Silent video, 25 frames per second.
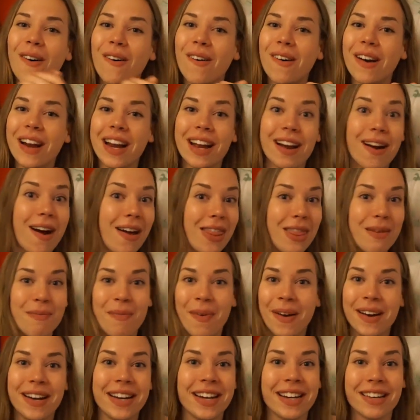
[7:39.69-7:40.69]
or
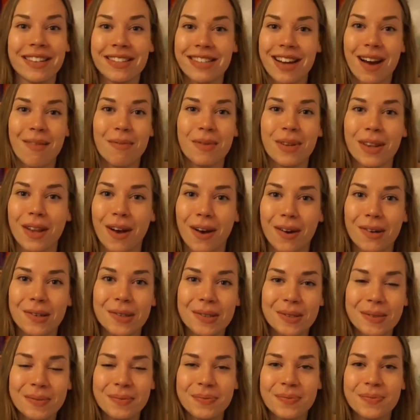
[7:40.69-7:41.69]
on the button here down
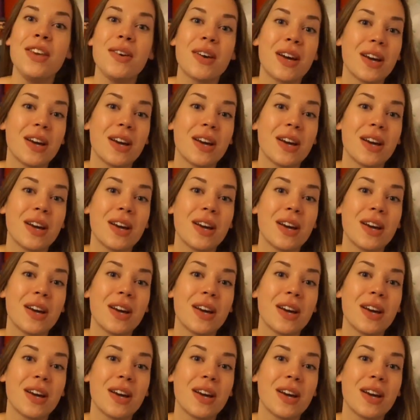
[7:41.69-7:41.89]
below.